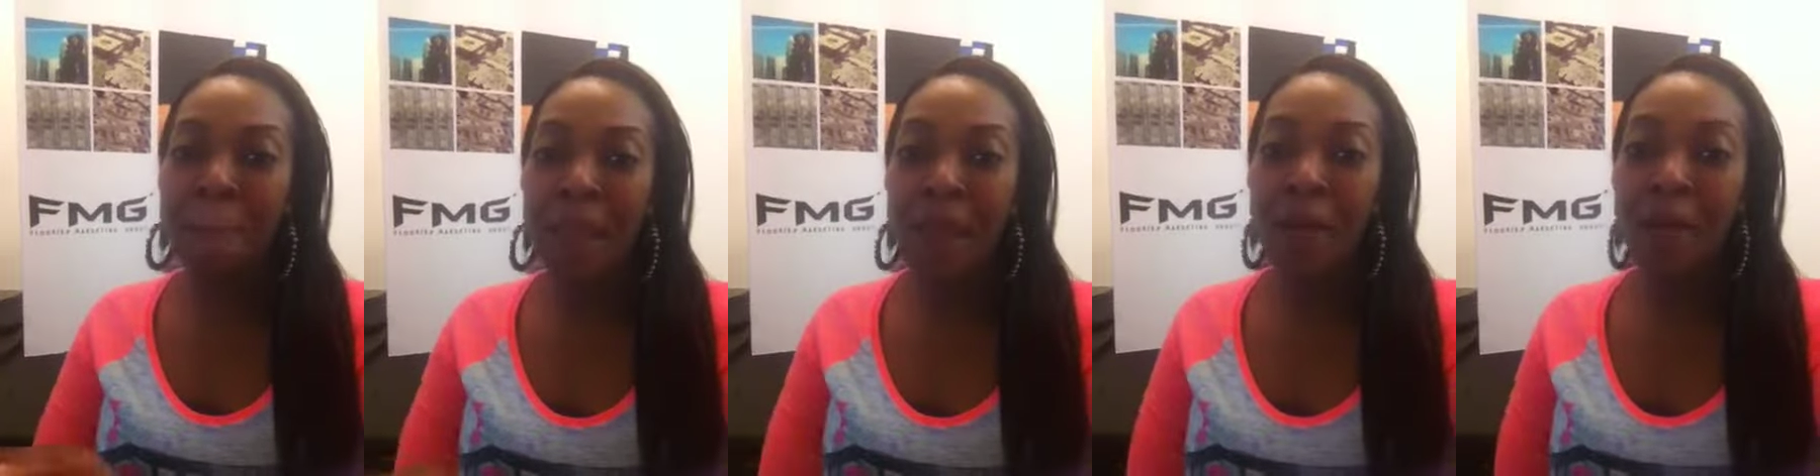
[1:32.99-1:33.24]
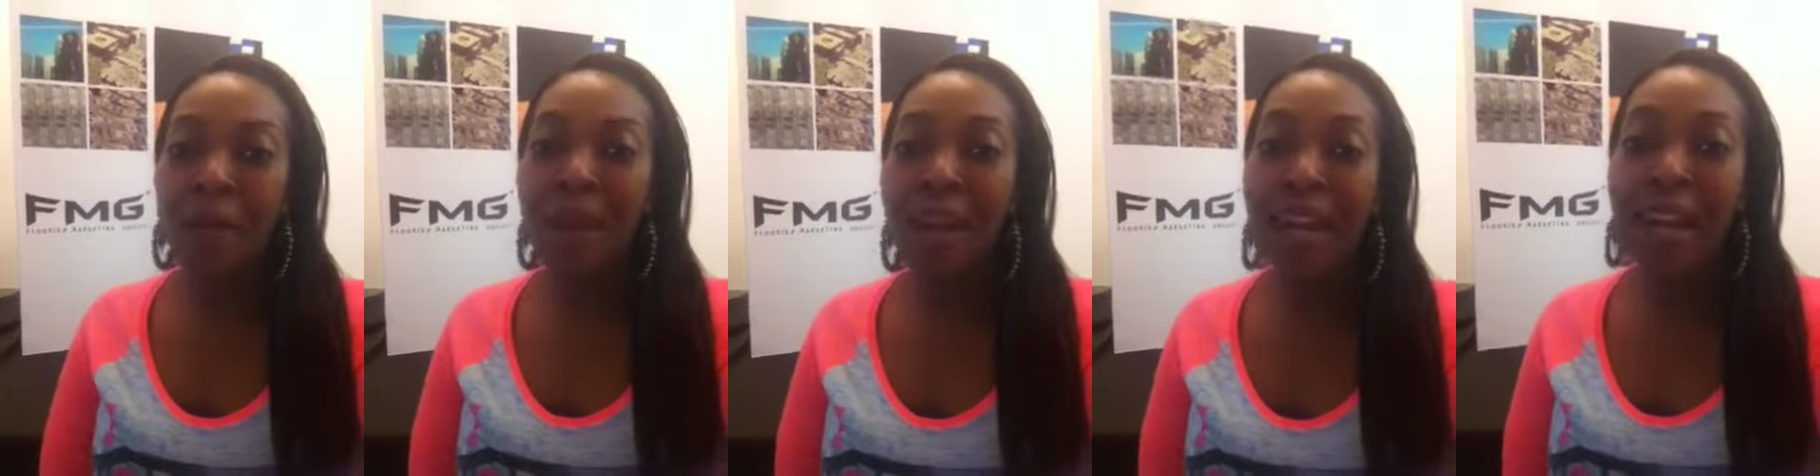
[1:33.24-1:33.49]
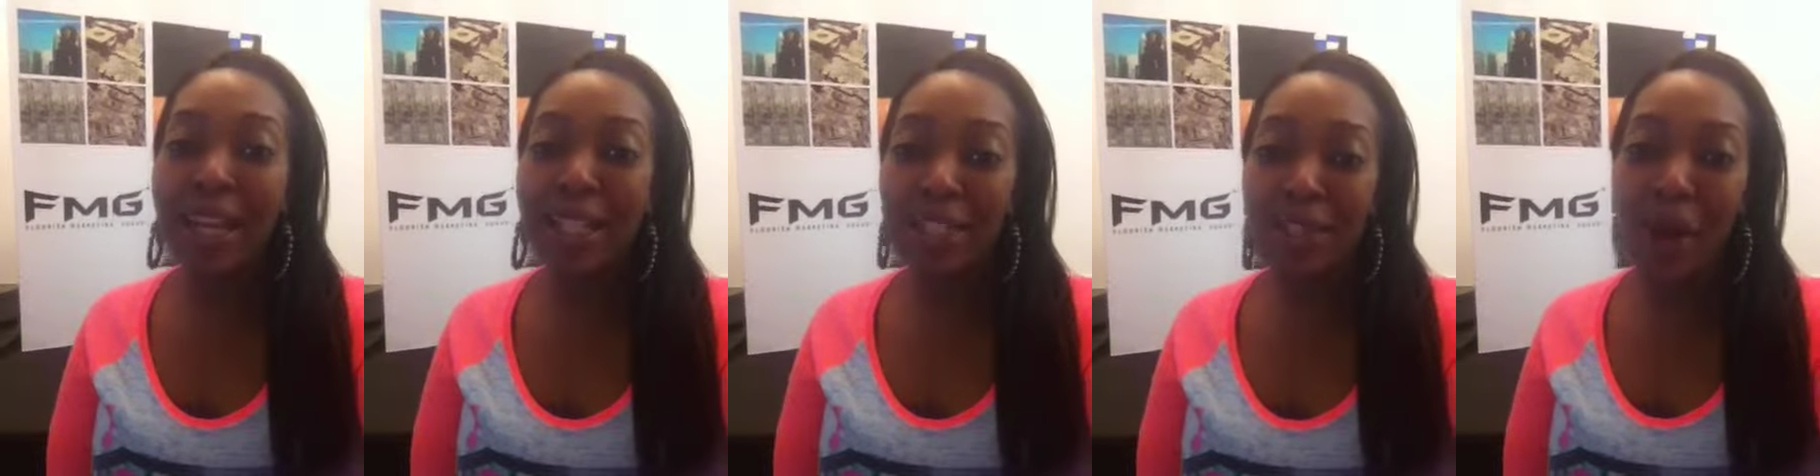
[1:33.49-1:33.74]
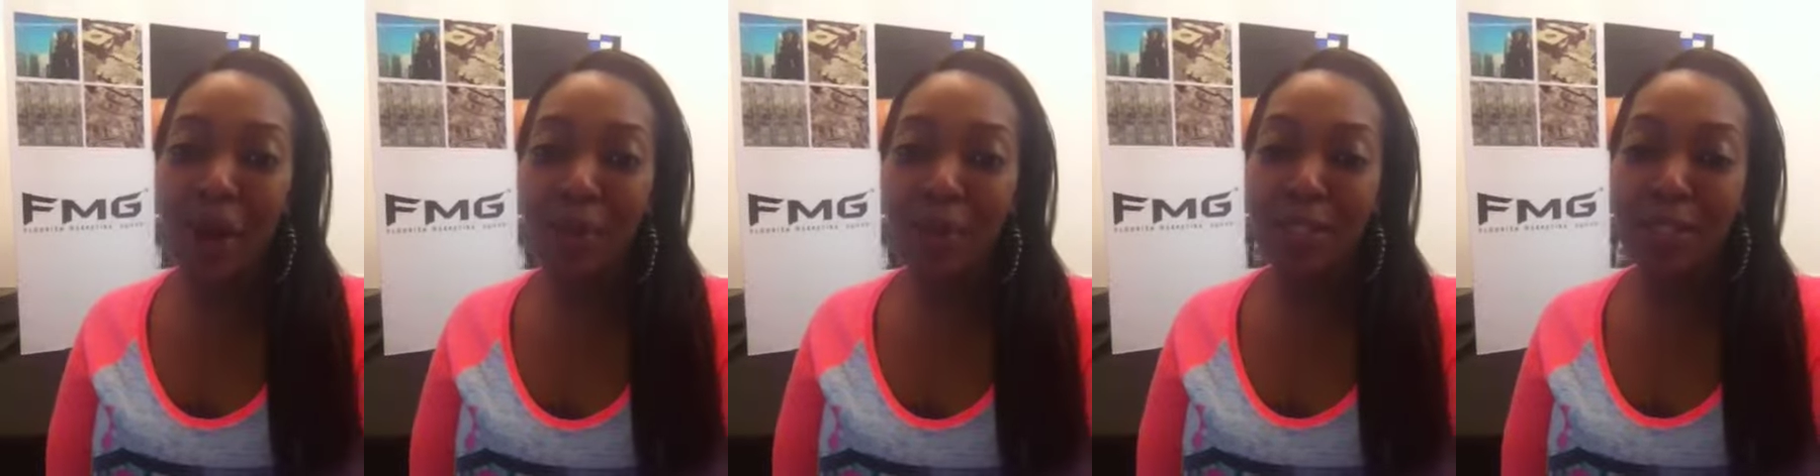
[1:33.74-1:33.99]
And when I got
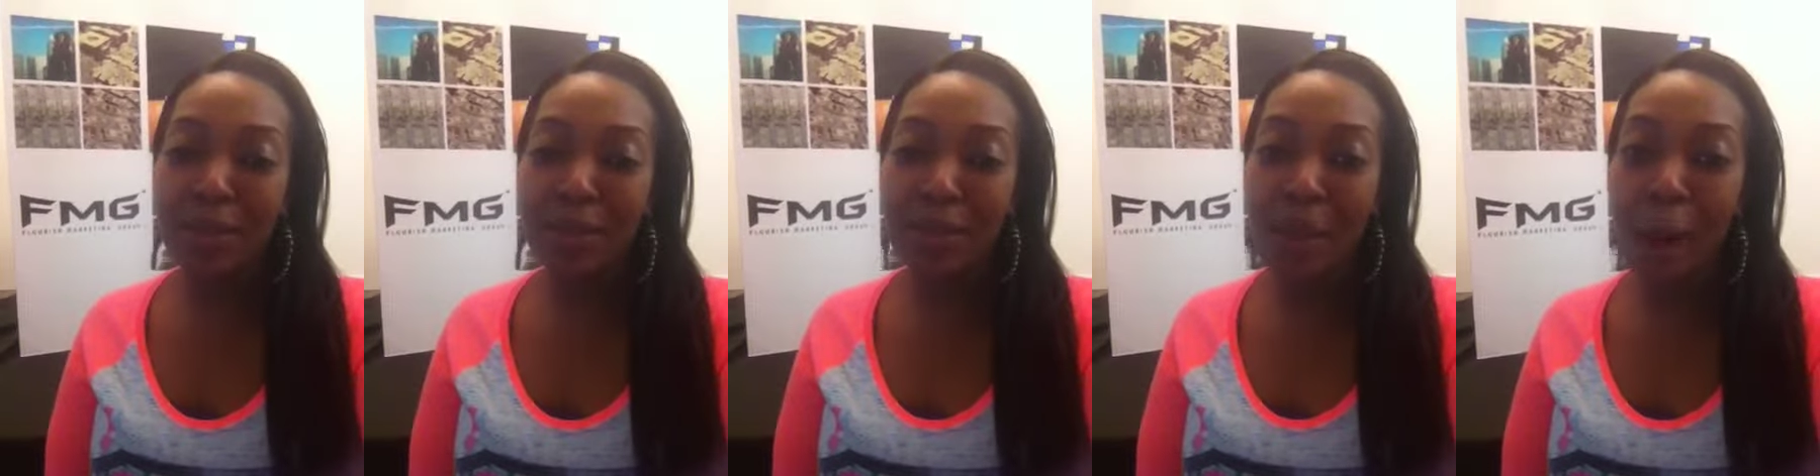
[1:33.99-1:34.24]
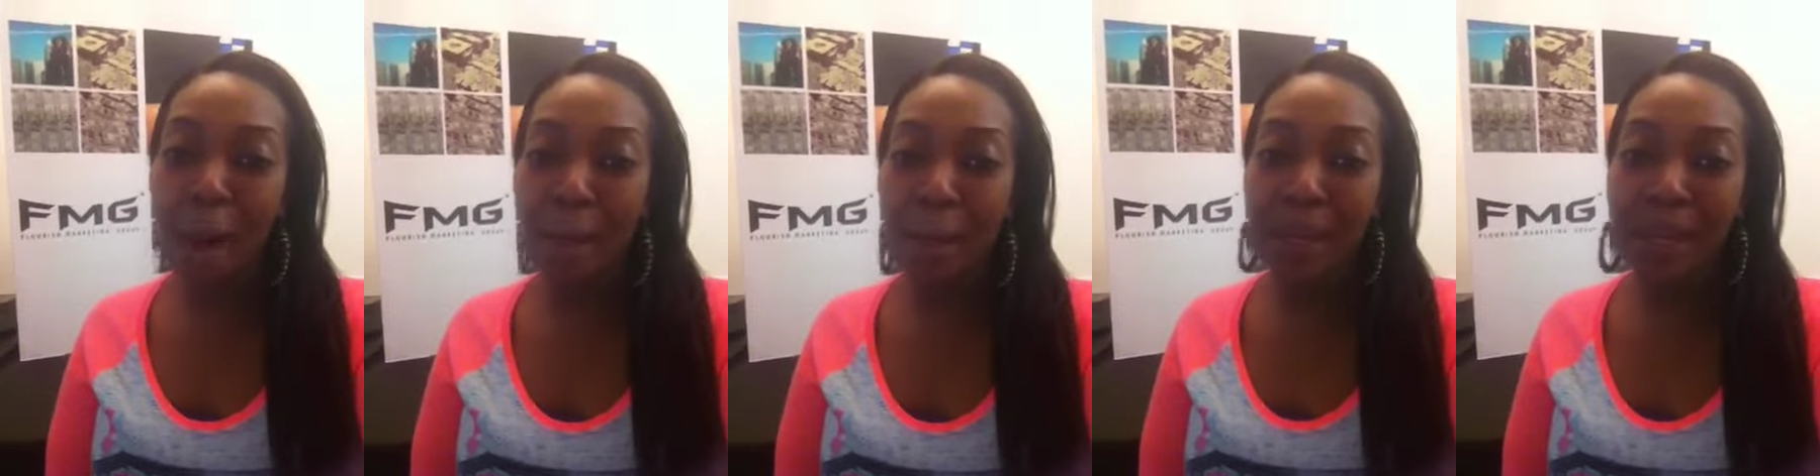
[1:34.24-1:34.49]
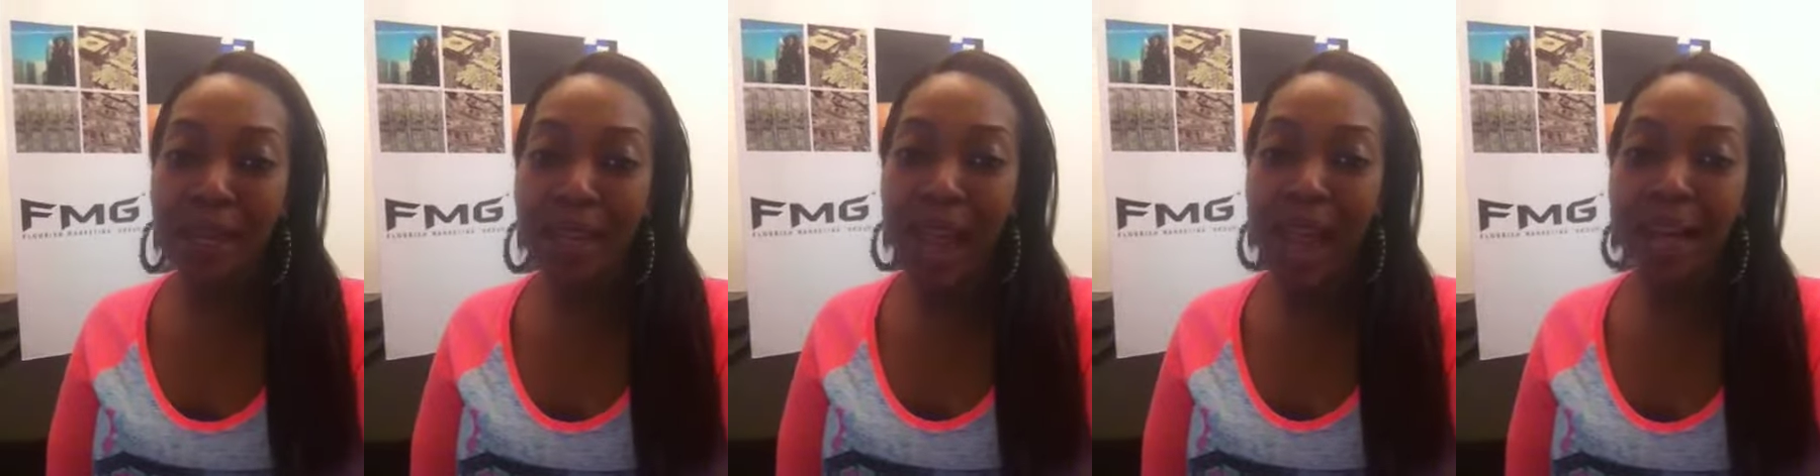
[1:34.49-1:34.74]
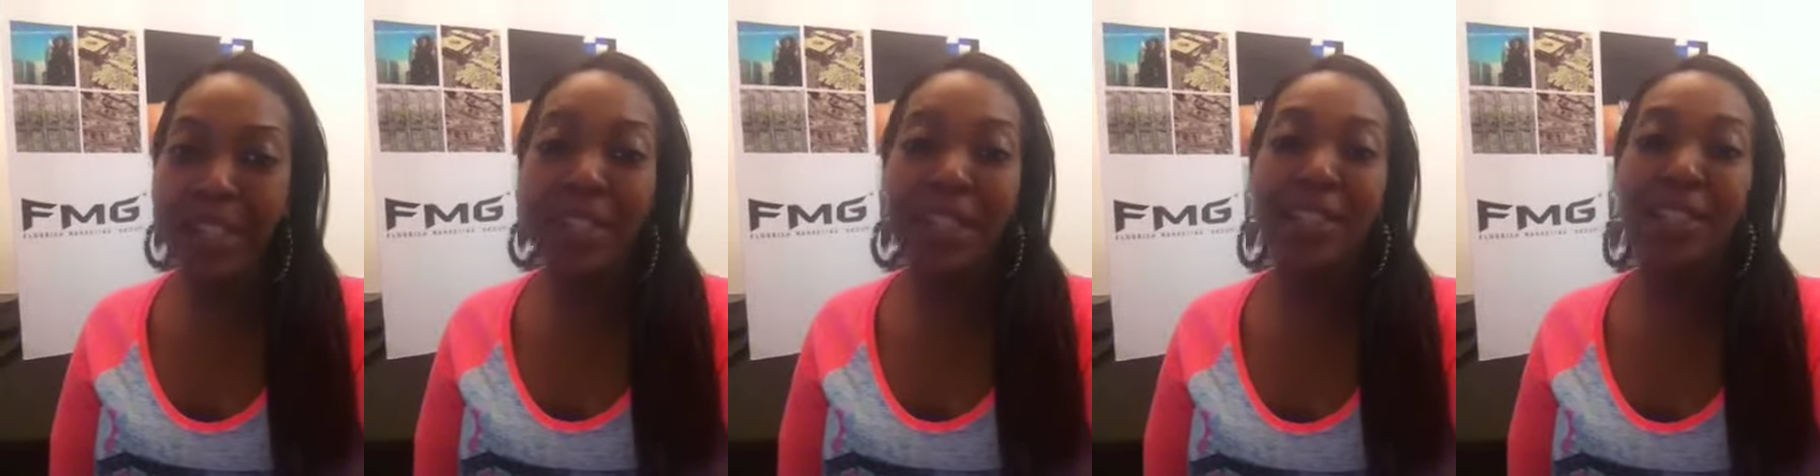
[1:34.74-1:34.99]
started with this company, guys,